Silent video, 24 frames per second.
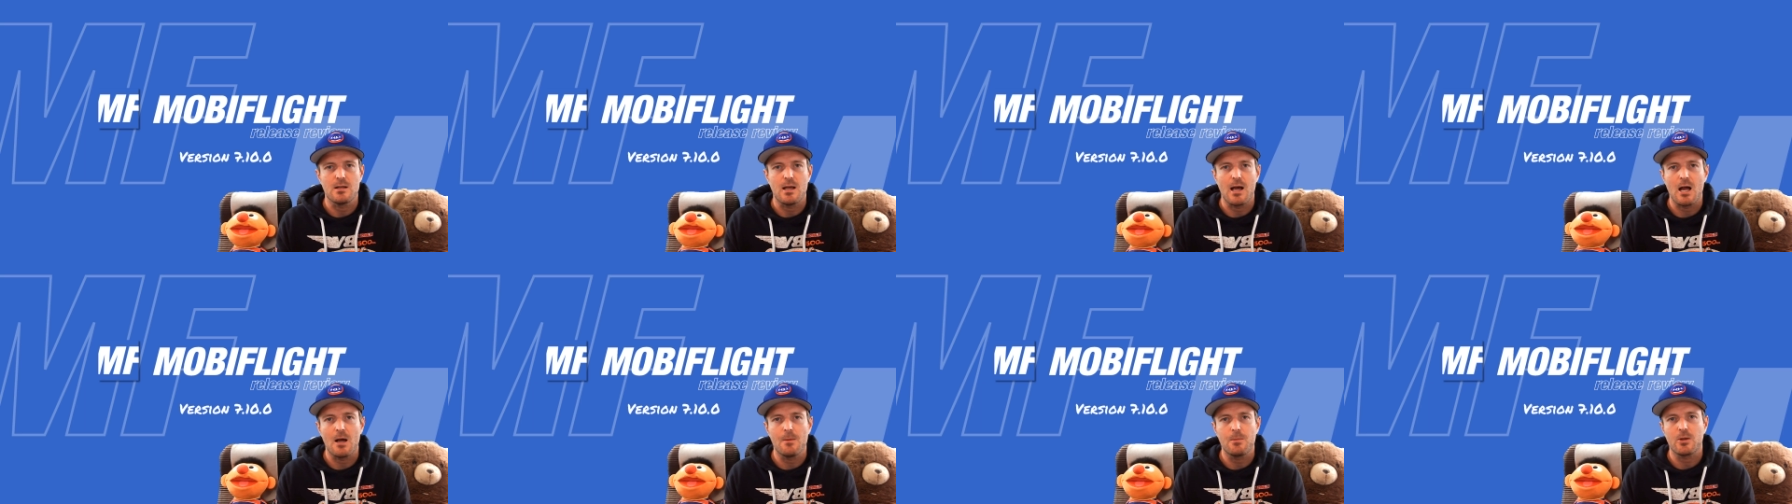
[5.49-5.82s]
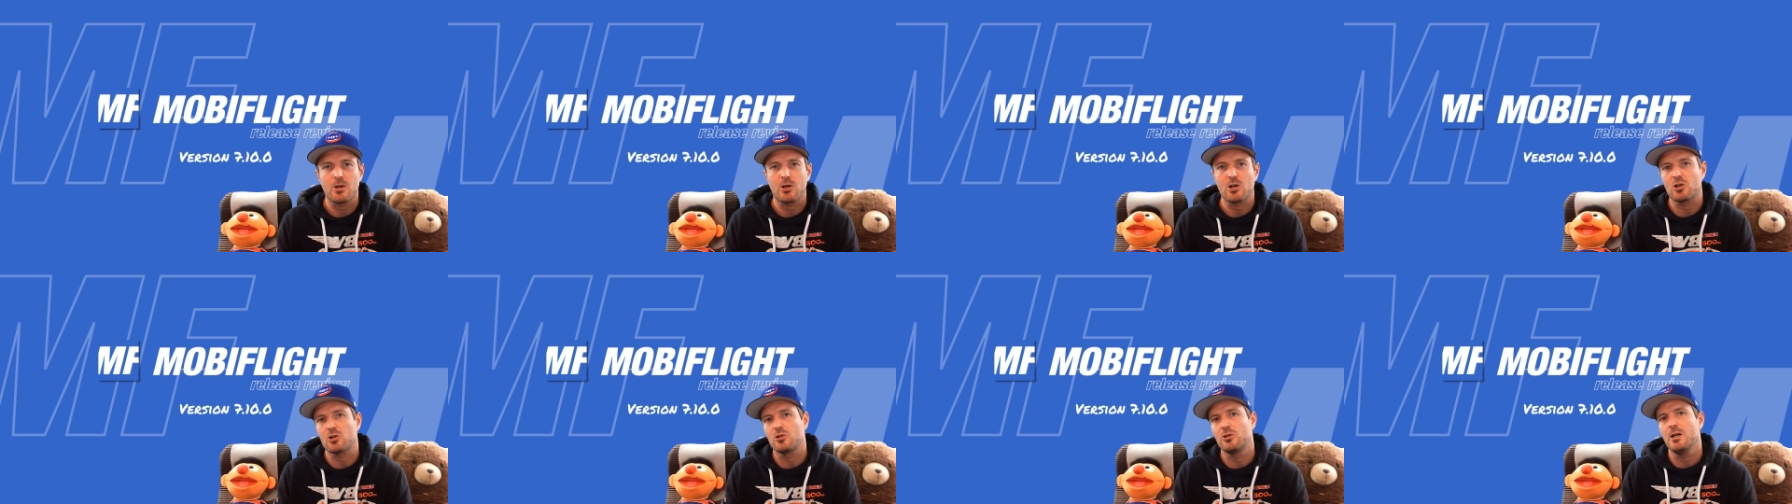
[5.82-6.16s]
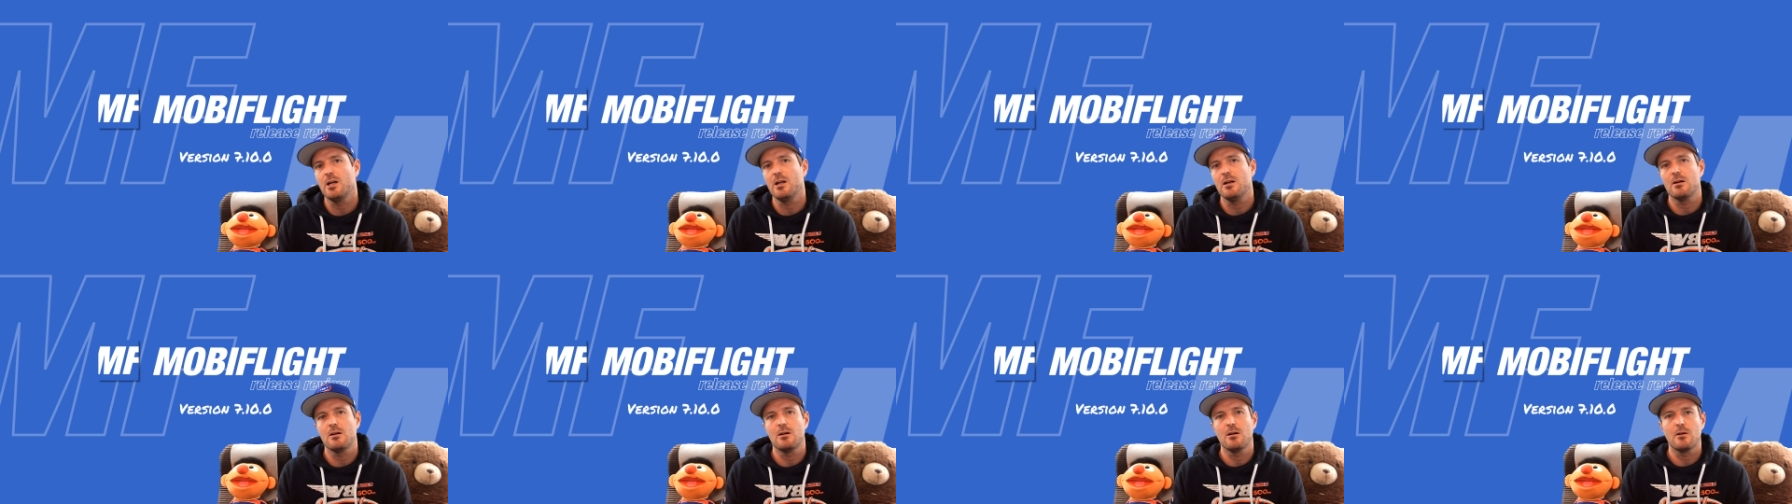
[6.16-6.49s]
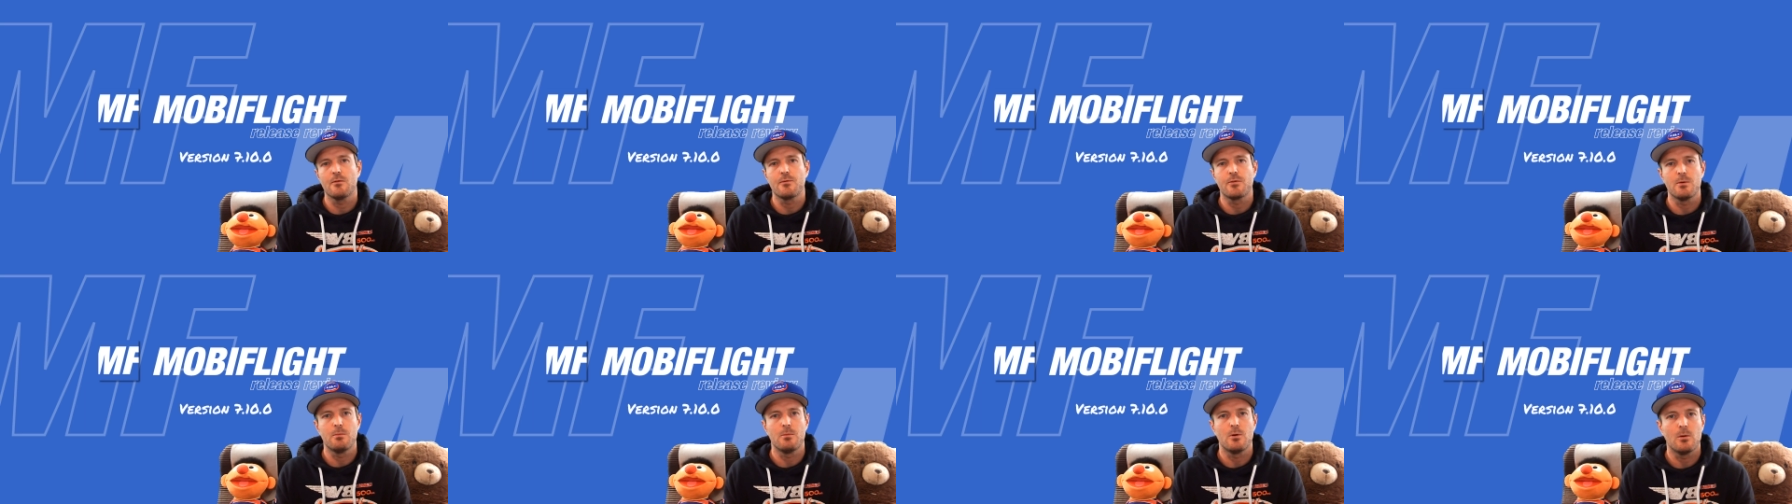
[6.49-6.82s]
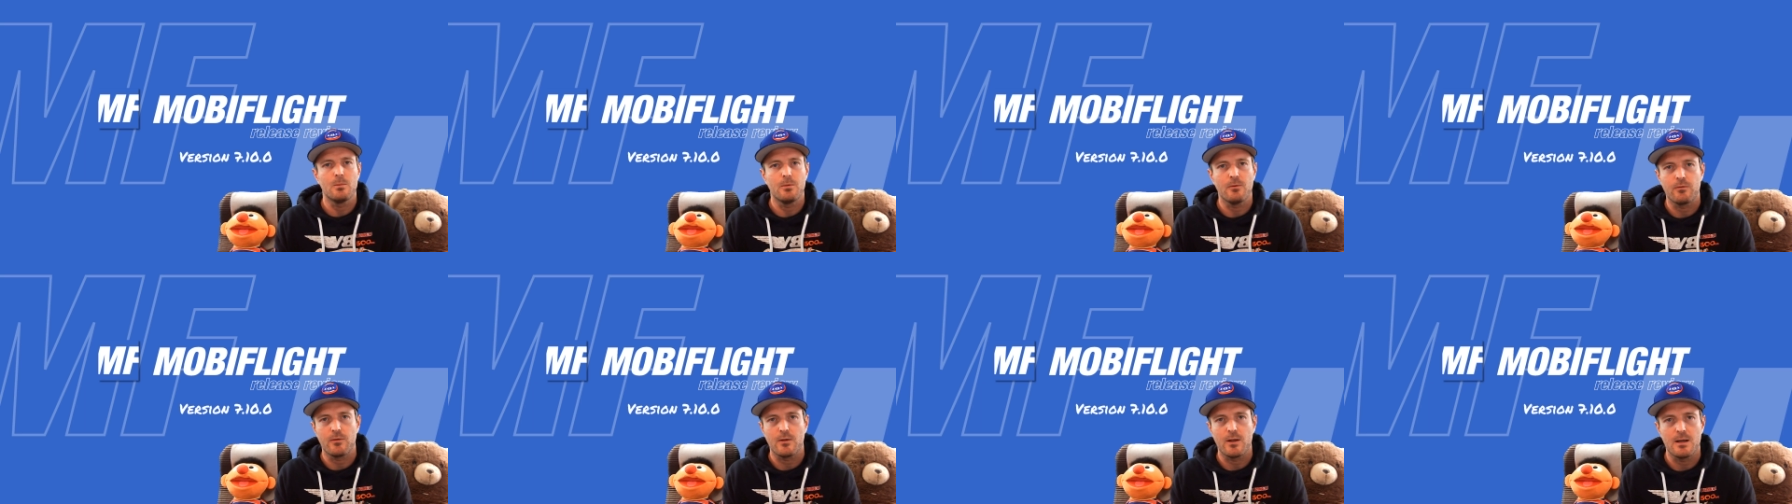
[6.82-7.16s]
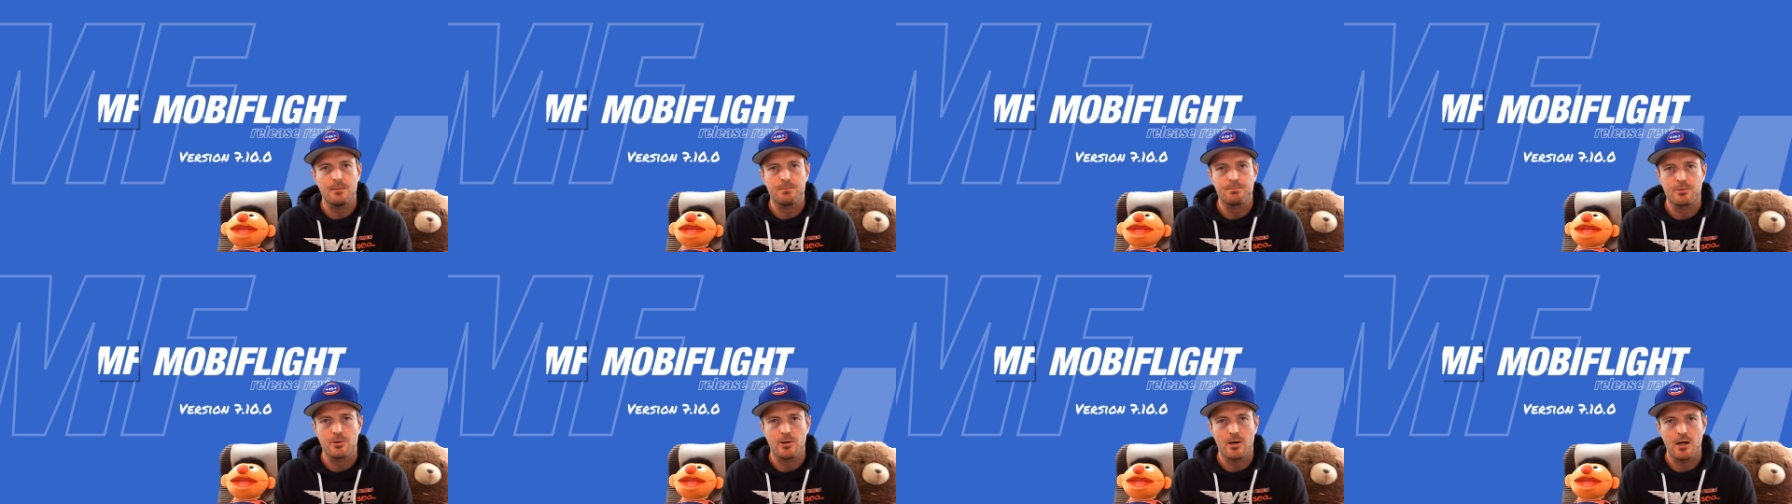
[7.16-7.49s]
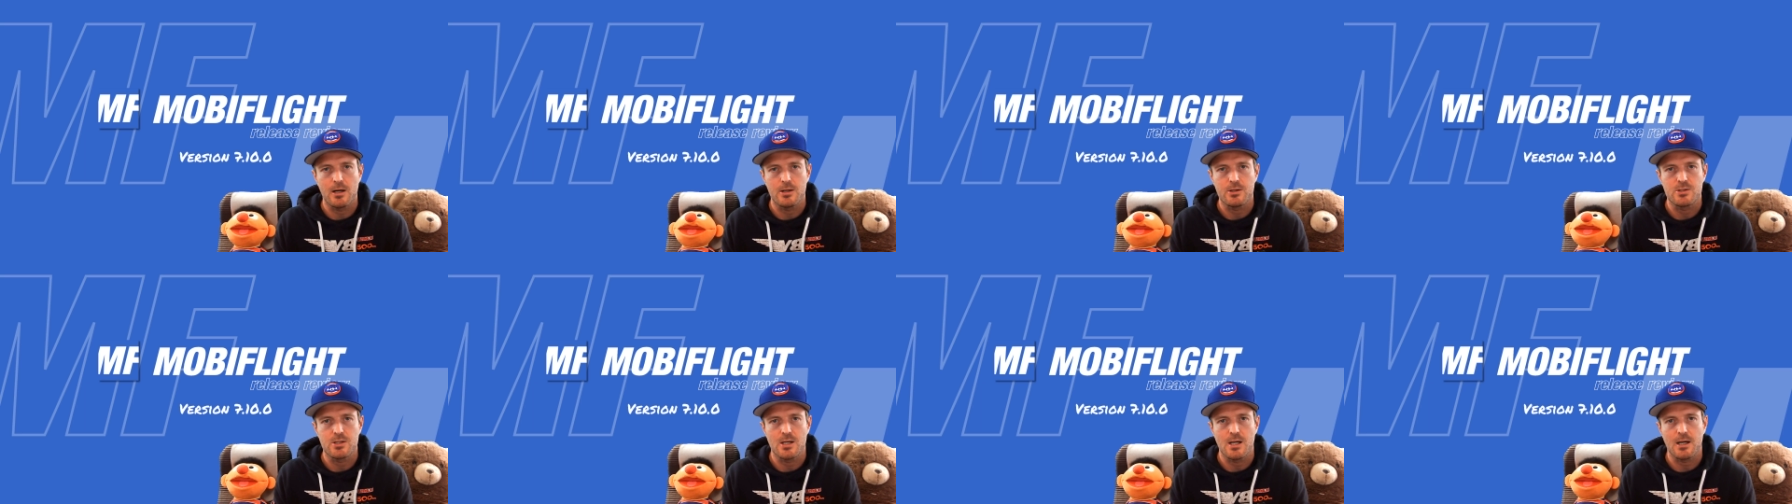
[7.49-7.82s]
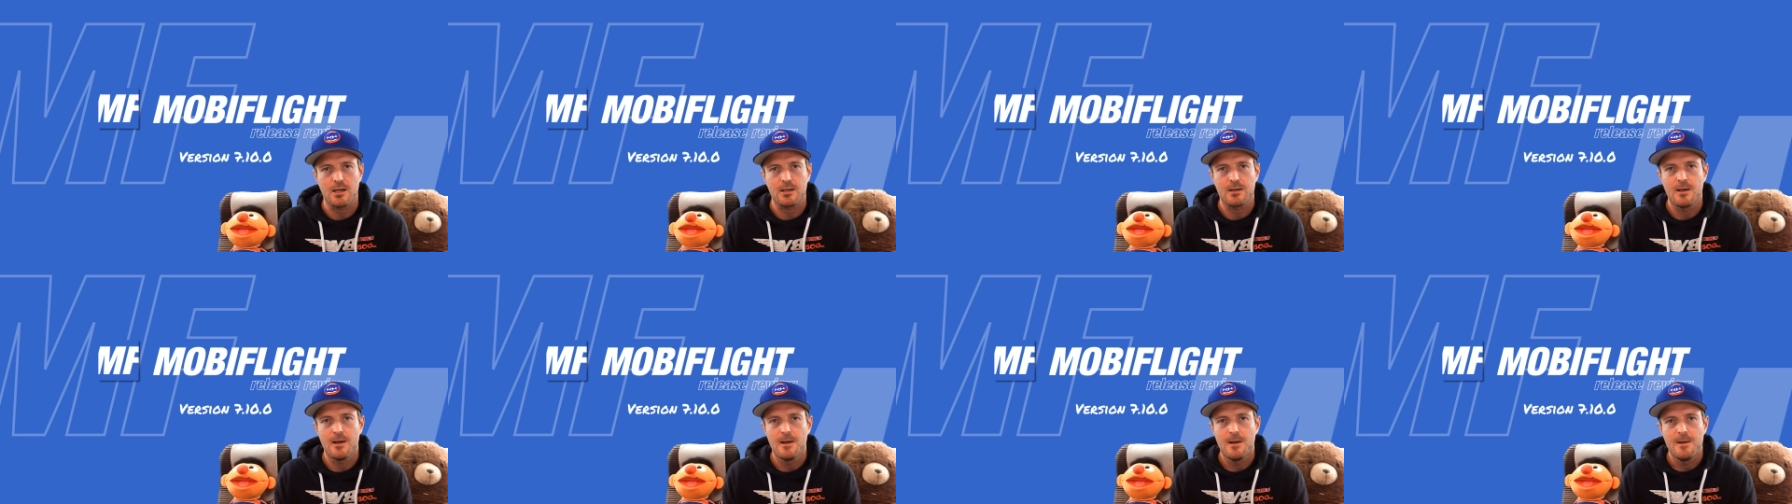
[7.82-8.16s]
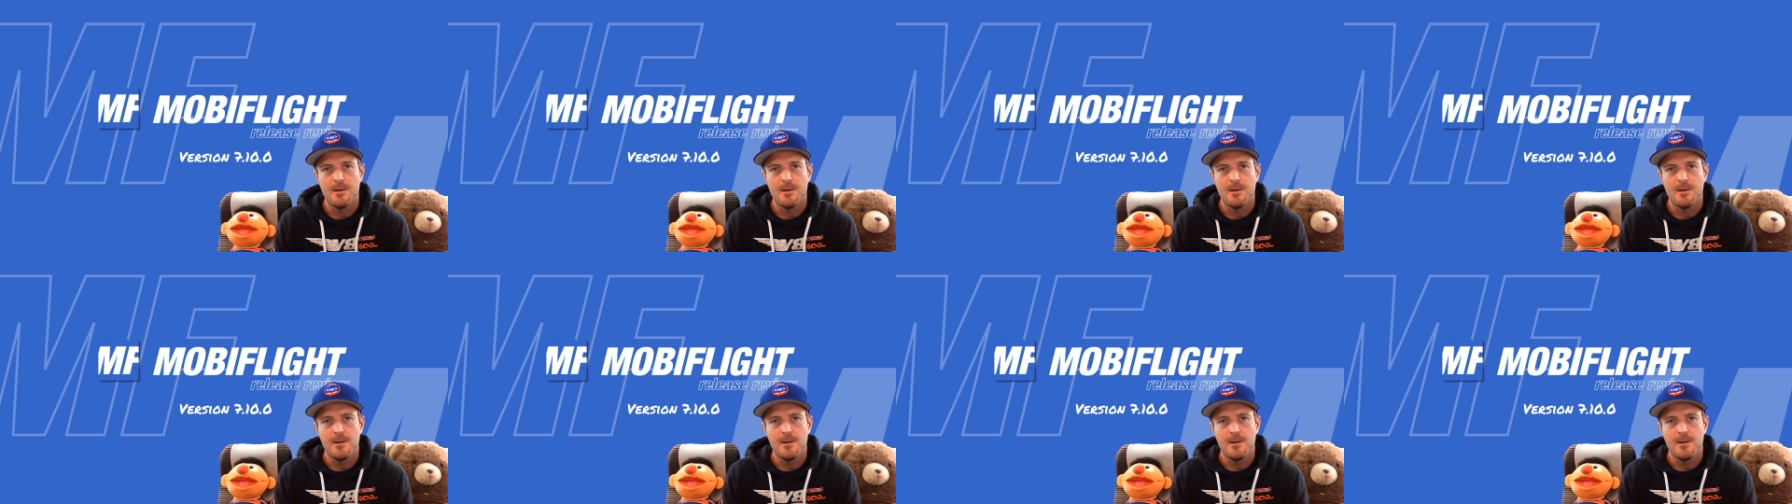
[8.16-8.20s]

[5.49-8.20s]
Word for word: I'm the creator of the MobiFlight project.